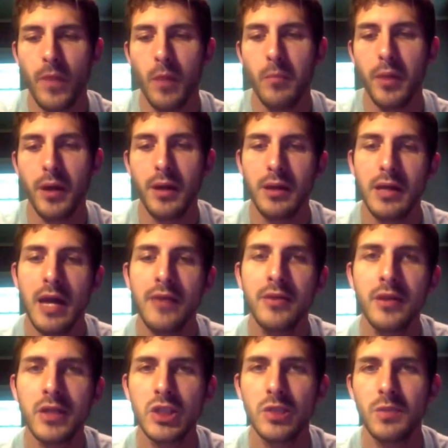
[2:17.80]
But
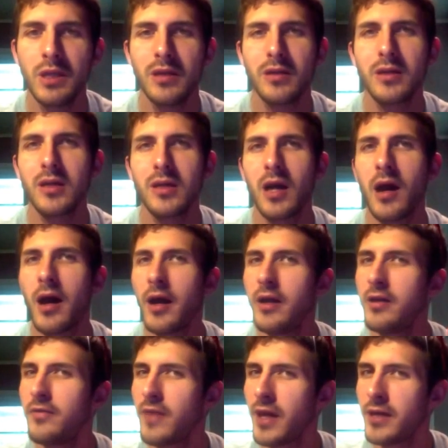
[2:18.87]
Kathy and Jimmy
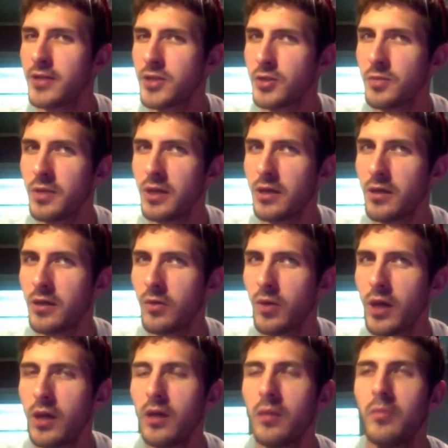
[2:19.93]
kind of answered me in a
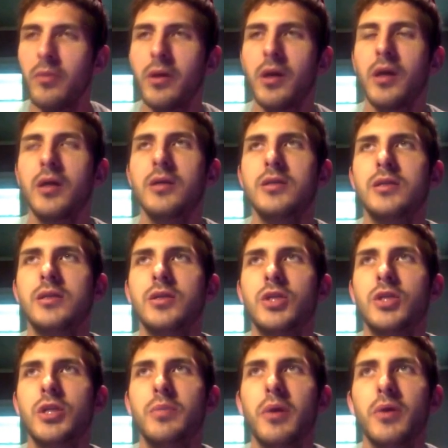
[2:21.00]
way, because
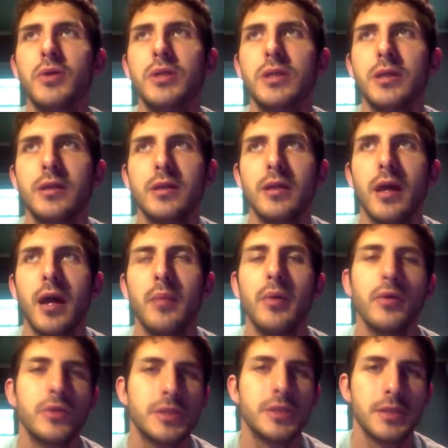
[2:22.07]
I
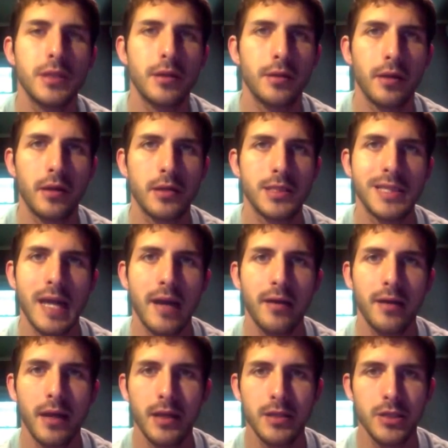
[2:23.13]
posted it on like a
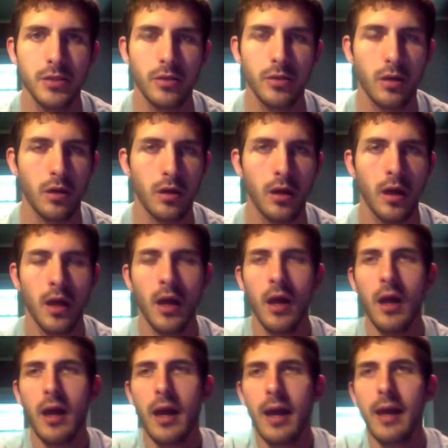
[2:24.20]
Saturday to her,
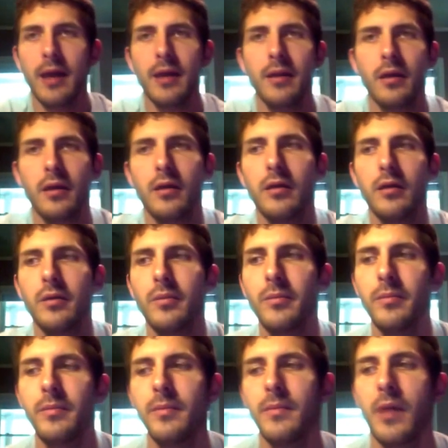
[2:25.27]

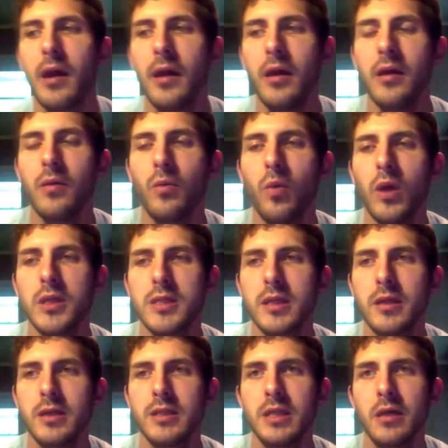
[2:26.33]
and it
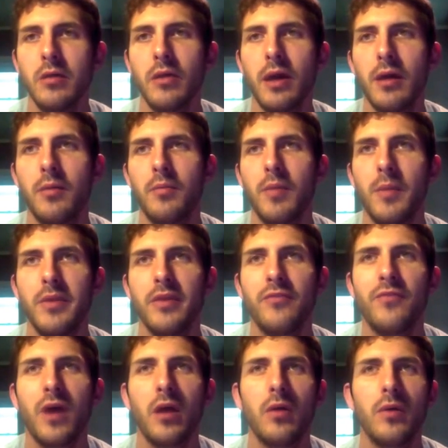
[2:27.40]
wasn't until like maybe the
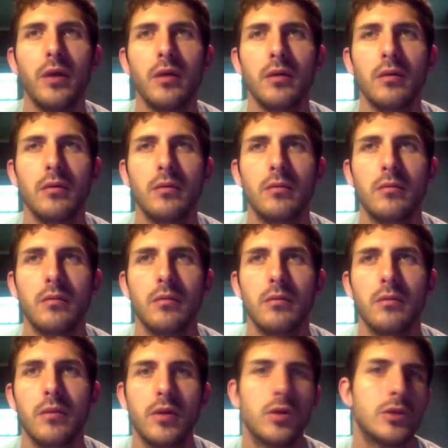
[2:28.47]
following
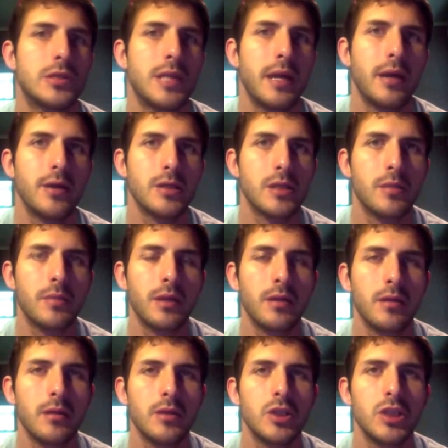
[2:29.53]
Thursday or
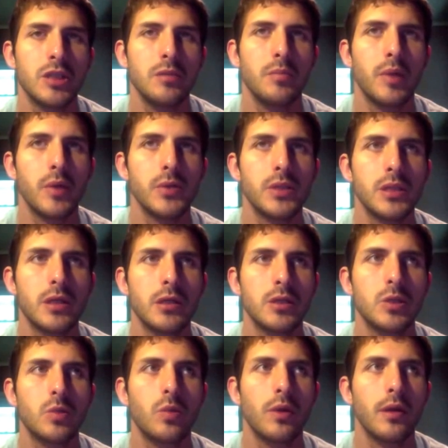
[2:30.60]
something she posted
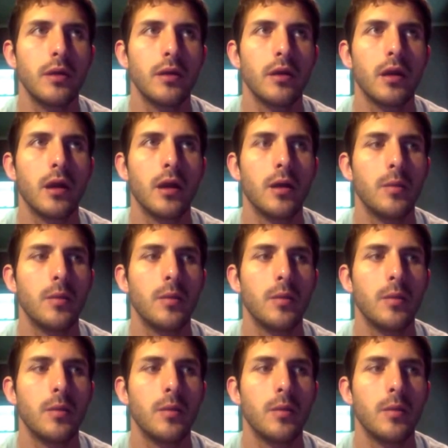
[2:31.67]
on Twitter,